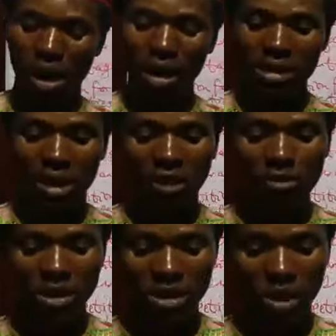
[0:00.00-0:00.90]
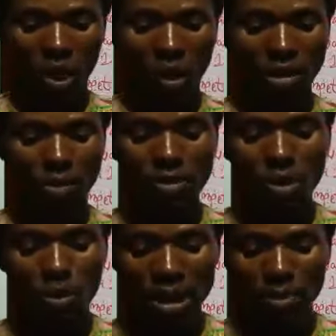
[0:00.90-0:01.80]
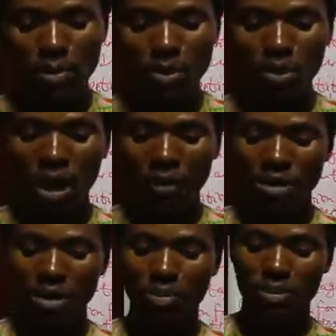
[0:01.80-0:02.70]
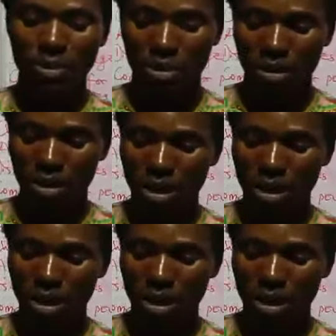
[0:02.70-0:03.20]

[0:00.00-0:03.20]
as the government of the people, by the people, and for the people.